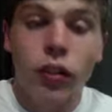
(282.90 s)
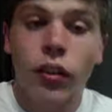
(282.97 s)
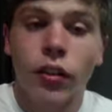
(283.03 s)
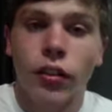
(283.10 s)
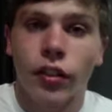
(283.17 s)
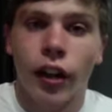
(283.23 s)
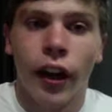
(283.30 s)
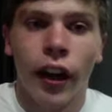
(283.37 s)

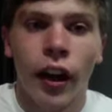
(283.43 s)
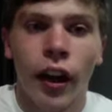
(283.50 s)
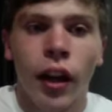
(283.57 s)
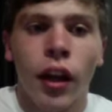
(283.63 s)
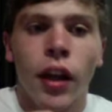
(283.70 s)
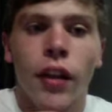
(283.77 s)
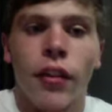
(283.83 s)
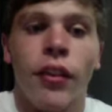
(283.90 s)
sorry,
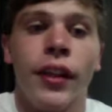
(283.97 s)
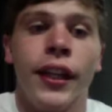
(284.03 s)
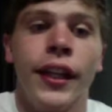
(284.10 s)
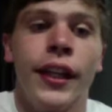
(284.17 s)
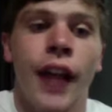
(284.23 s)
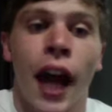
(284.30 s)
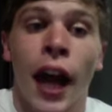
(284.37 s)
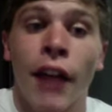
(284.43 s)

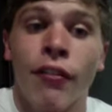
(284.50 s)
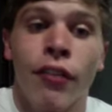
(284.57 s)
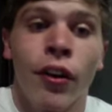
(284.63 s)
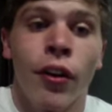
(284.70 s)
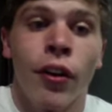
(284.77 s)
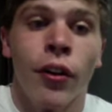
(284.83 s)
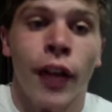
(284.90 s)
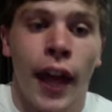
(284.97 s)
the
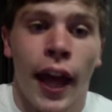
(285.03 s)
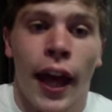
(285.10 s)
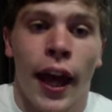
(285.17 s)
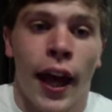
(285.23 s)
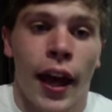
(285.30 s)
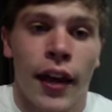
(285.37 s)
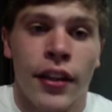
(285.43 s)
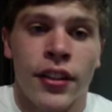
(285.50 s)
iPhone
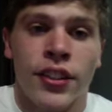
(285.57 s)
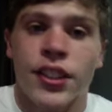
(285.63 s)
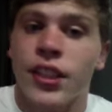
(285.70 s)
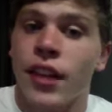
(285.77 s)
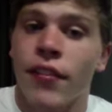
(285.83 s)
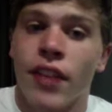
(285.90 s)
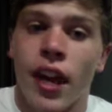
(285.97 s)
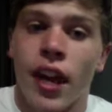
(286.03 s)
has
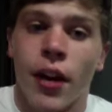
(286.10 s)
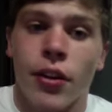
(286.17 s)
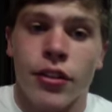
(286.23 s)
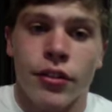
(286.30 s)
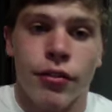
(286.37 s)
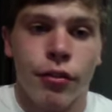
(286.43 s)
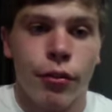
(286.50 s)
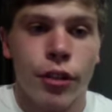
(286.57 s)
7 hours of
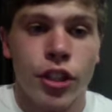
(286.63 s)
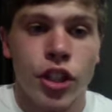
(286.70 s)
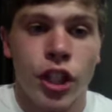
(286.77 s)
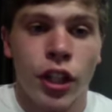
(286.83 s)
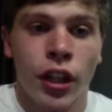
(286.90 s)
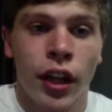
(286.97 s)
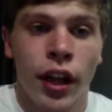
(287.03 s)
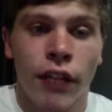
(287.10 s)

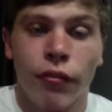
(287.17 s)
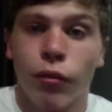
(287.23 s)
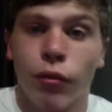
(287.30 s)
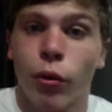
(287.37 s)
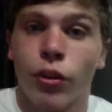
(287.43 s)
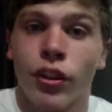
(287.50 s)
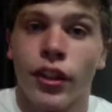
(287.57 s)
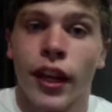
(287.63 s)
3G and
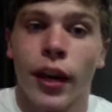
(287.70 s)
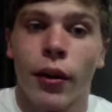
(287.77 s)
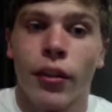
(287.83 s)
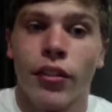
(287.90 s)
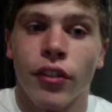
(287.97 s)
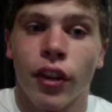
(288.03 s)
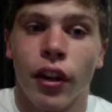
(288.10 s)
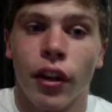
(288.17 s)
14 hours
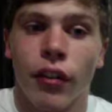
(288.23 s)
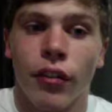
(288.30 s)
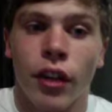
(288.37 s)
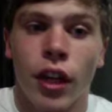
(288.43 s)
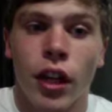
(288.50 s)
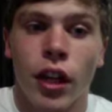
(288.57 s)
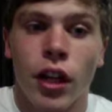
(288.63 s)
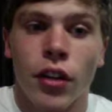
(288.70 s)
of
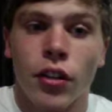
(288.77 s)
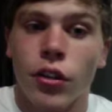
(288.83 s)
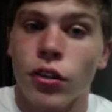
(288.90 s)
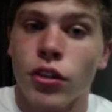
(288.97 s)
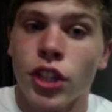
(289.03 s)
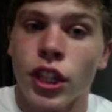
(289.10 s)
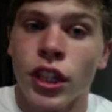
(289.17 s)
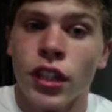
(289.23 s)

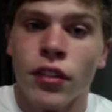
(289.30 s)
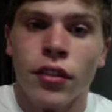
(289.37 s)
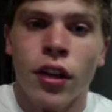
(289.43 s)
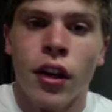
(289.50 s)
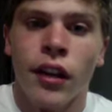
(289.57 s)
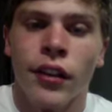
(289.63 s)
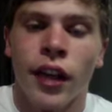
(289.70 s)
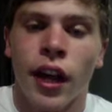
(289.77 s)
2G
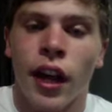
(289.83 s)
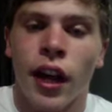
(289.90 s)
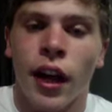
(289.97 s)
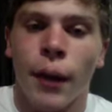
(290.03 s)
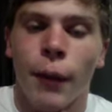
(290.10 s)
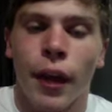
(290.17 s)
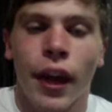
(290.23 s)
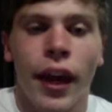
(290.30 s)
talk
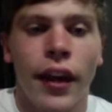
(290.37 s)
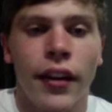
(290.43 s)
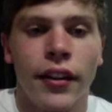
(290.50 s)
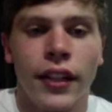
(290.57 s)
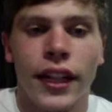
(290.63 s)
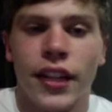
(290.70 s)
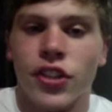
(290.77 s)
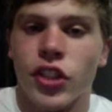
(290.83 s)
time, and
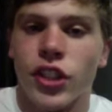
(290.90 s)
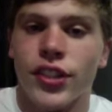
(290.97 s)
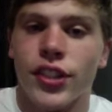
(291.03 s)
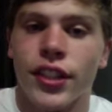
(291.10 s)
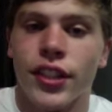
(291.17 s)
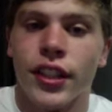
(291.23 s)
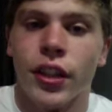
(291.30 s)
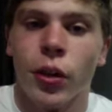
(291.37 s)
the
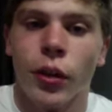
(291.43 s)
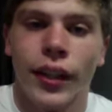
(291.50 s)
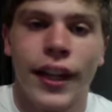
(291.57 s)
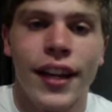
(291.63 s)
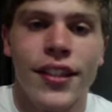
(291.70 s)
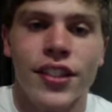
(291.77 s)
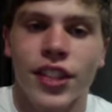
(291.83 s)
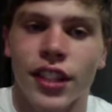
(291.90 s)
HTC only
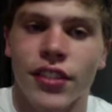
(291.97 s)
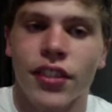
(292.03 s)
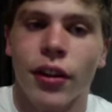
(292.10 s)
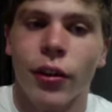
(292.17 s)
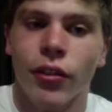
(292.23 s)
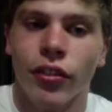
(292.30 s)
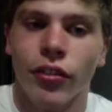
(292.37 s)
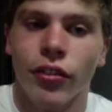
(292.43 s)
has 6
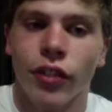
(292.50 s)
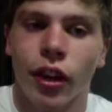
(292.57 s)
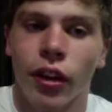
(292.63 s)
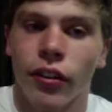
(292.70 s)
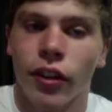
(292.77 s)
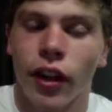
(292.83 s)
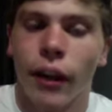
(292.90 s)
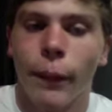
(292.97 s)
hours of talk
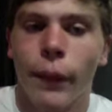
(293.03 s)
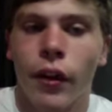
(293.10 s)
time.